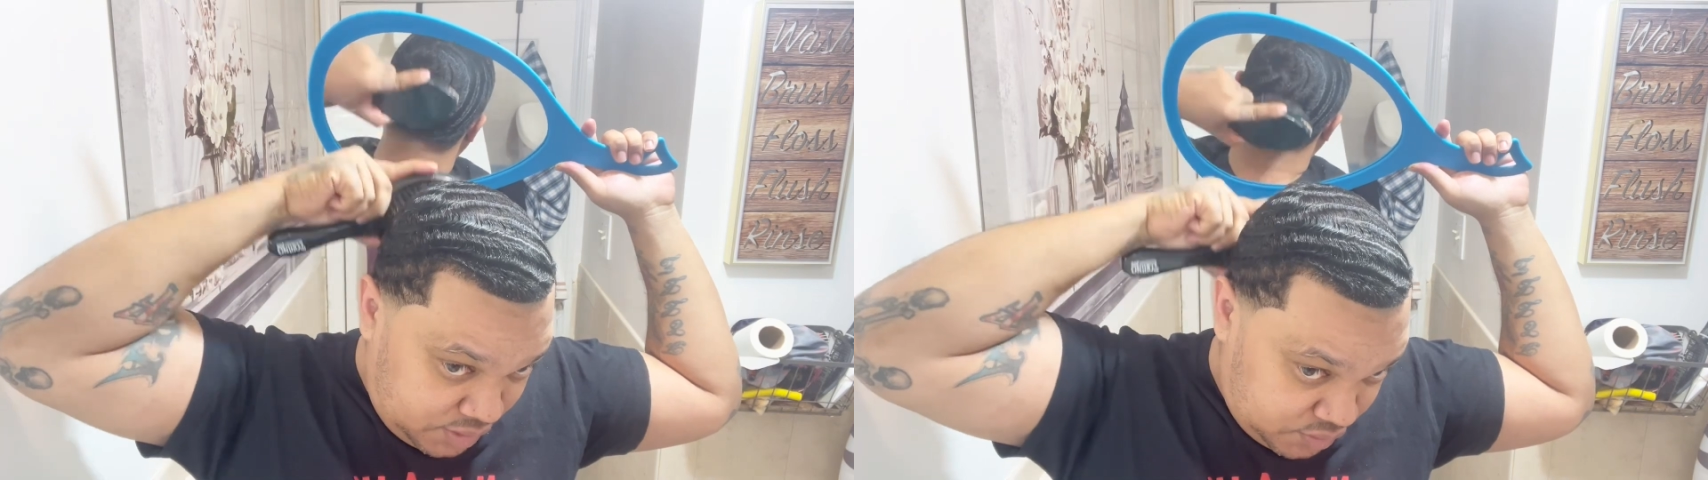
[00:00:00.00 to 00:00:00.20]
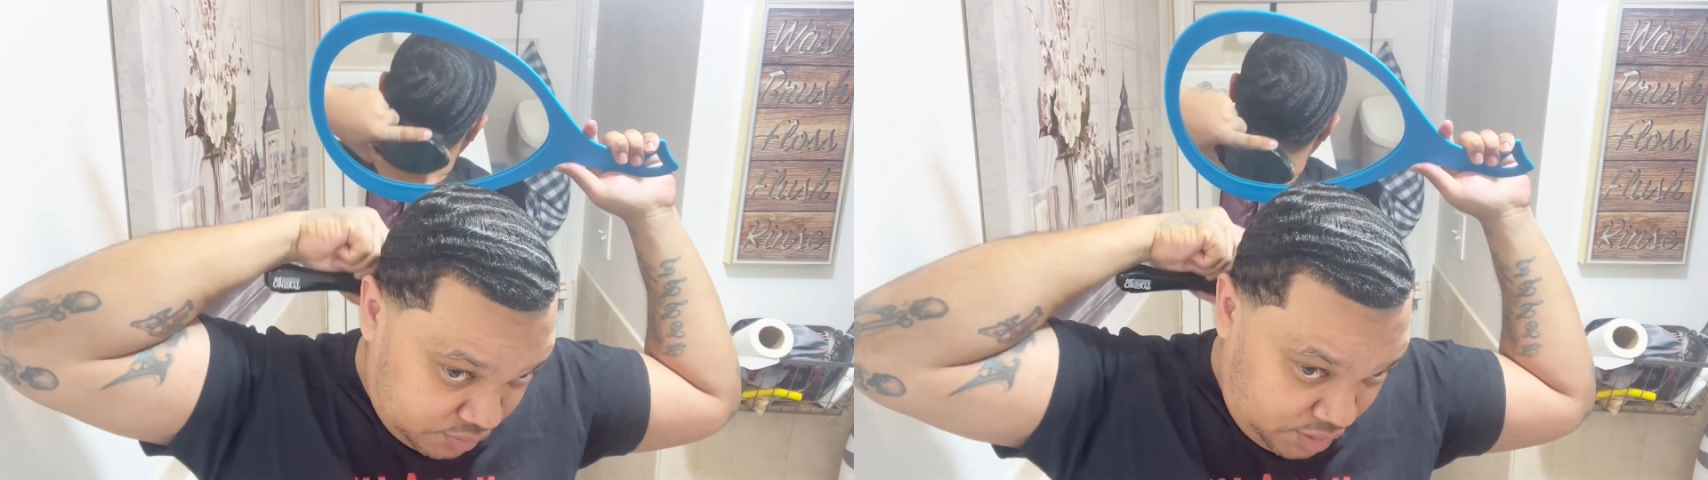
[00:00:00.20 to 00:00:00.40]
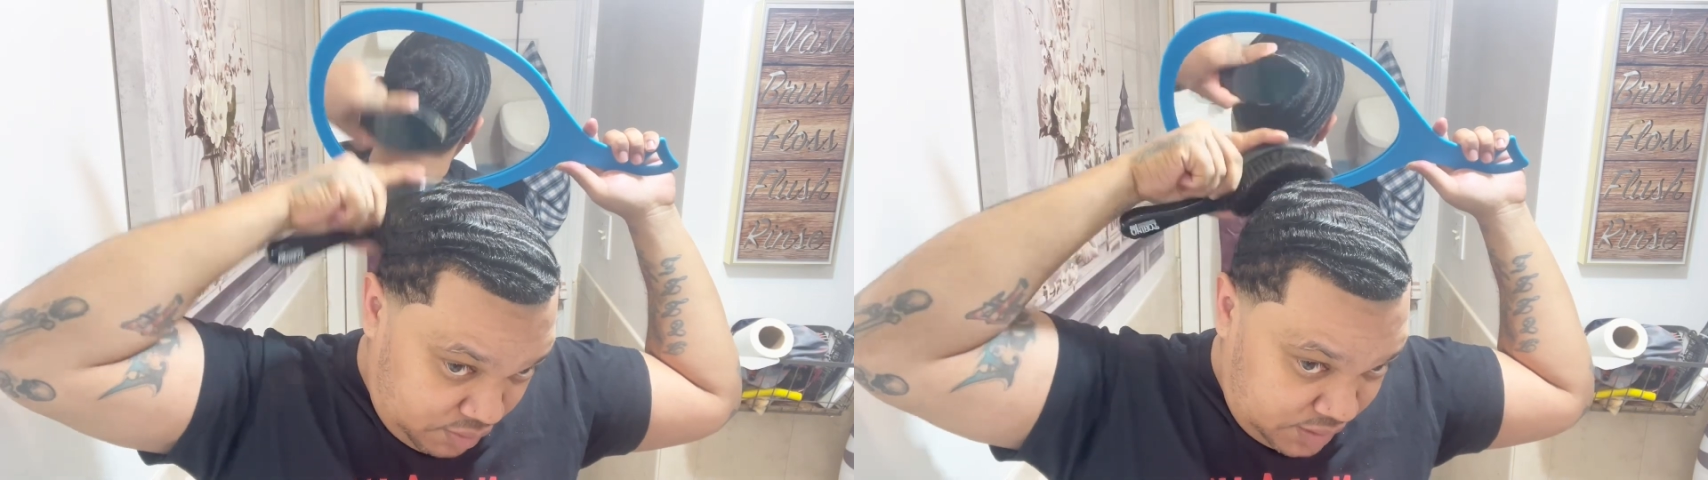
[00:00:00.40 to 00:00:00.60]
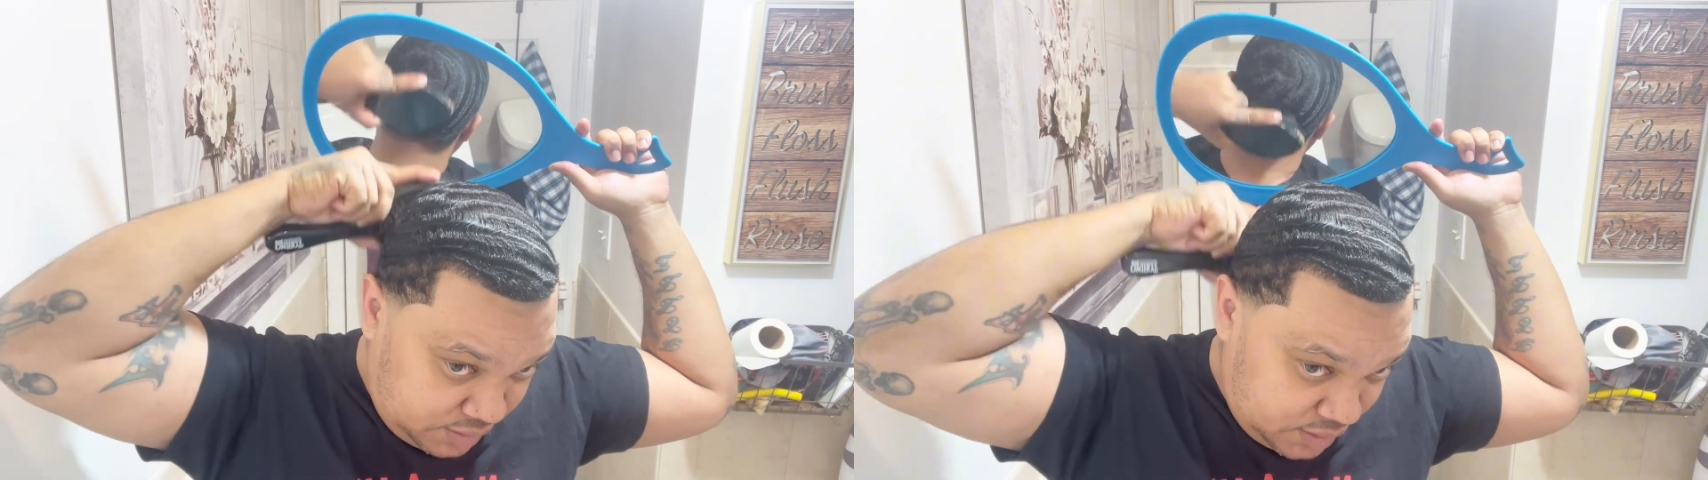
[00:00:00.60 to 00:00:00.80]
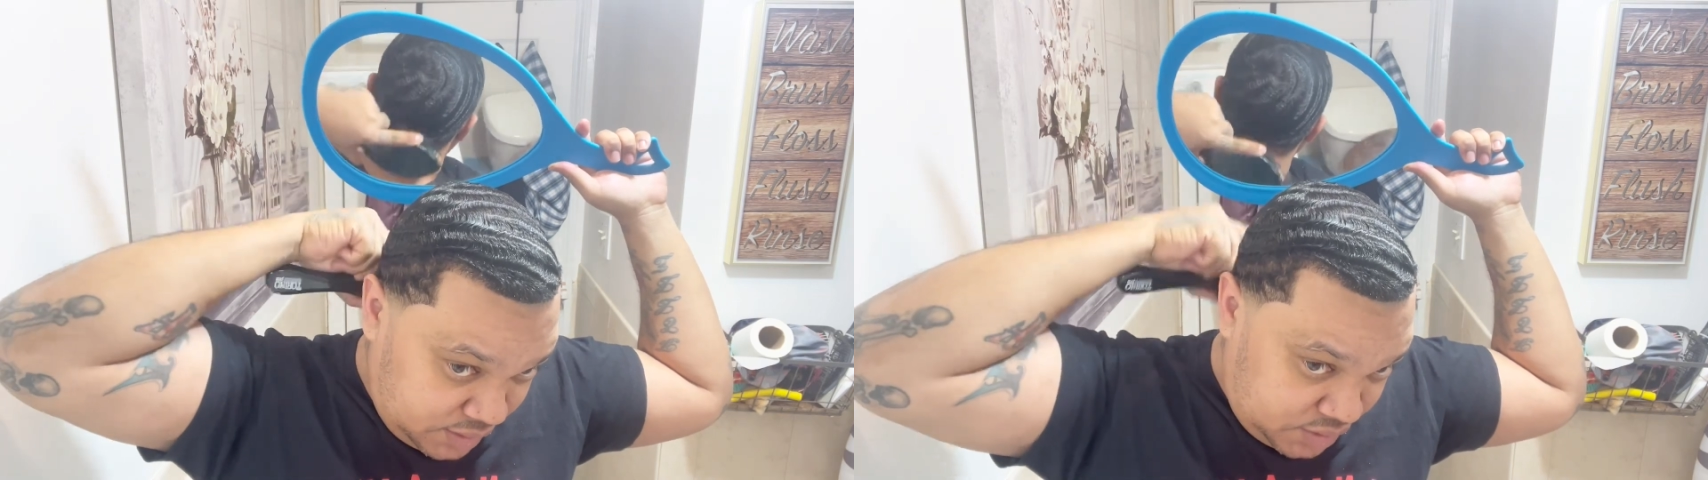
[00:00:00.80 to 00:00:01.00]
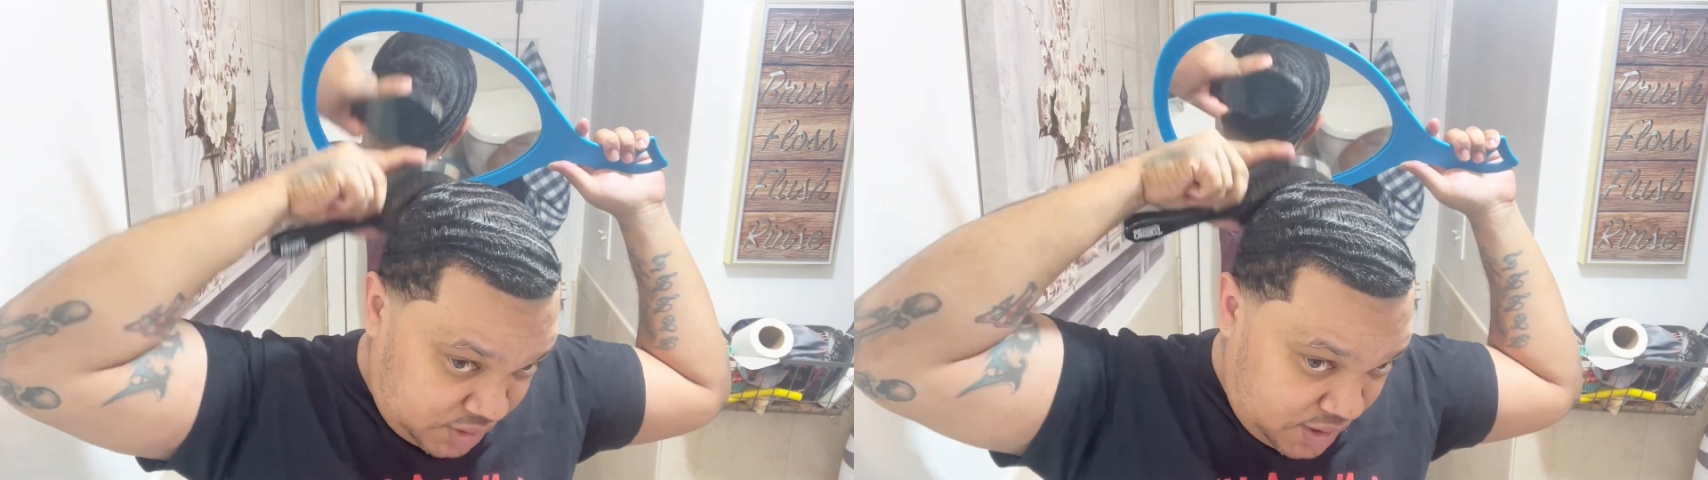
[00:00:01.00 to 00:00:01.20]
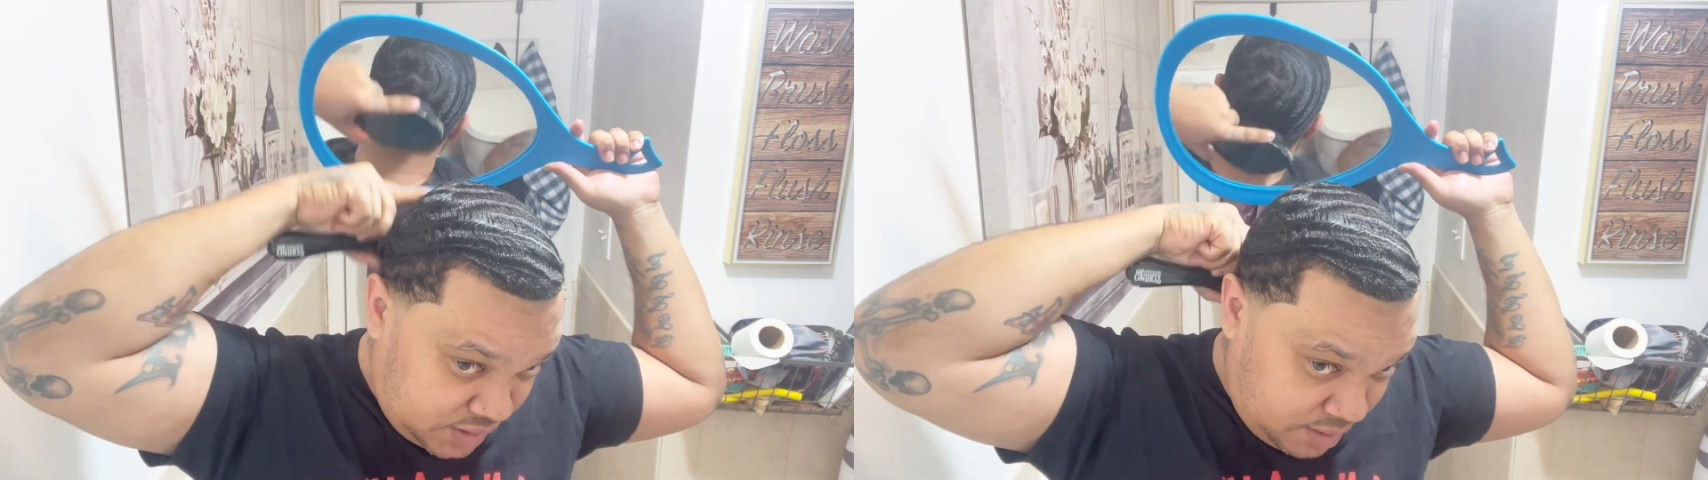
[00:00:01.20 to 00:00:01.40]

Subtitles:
the only thing that changed